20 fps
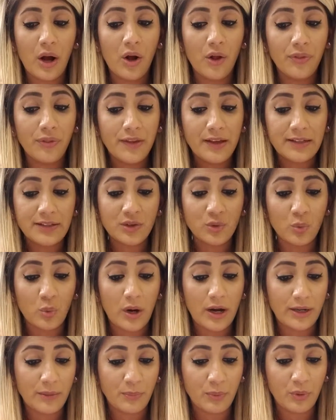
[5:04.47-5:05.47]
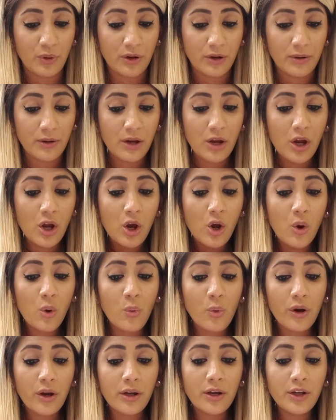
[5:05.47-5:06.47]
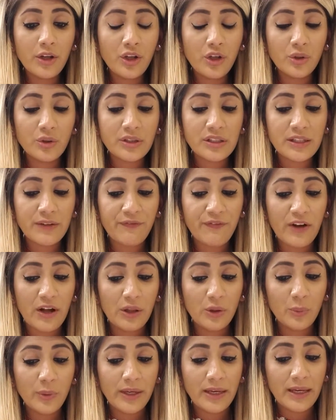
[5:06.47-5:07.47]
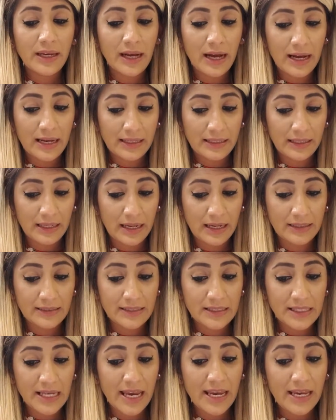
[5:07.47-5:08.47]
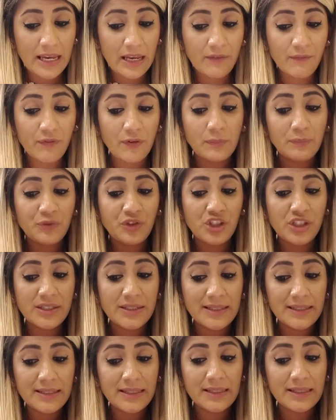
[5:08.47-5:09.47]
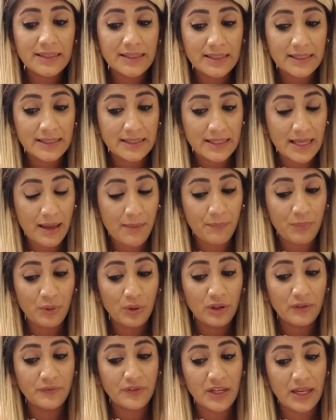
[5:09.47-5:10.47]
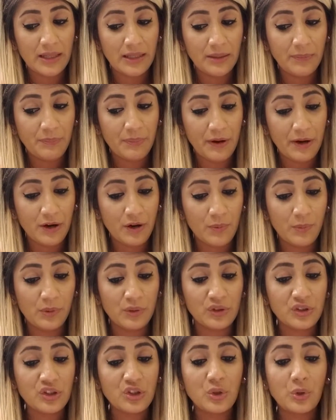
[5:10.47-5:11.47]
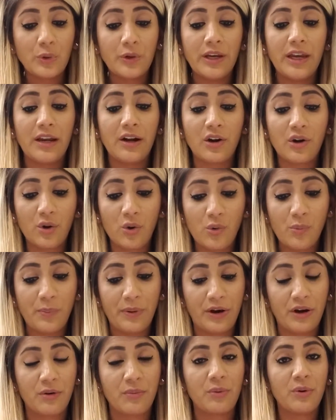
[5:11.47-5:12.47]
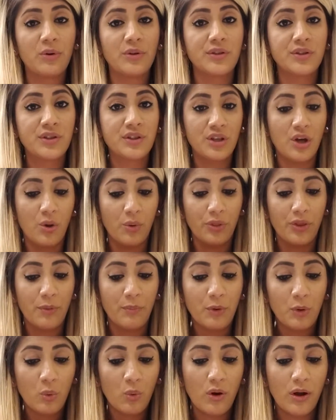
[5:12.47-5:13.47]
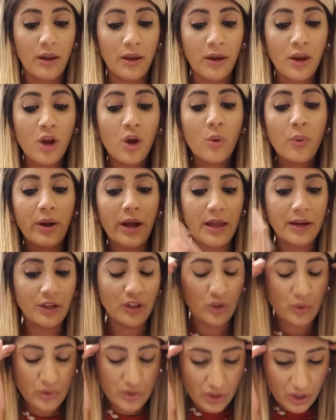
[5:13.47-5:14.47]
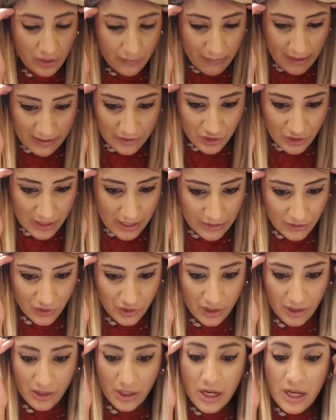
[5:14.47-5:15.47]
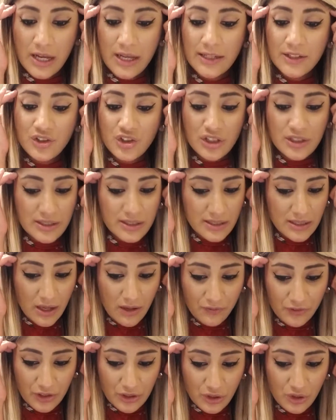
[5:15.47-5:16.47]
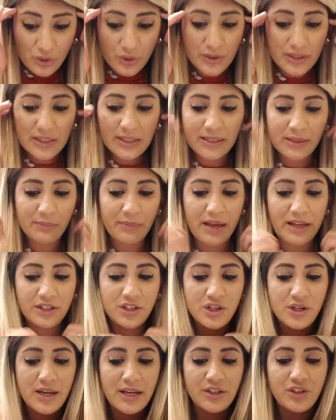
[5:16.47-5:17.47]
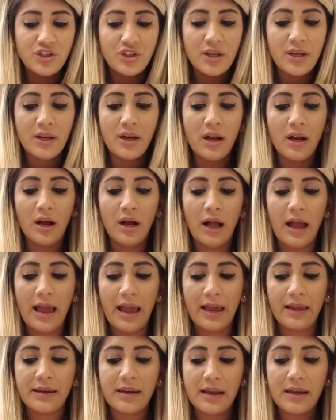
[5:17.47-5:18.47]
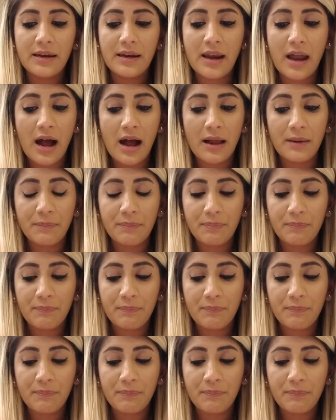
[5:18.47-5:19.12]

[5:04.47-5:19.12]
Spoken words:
on this whiteboard. We're going to use the following guidelines taken from Jesus' example of telling parables to create our own parables. So, number one, we've got to use our imagination. Jesus often used his imagination and not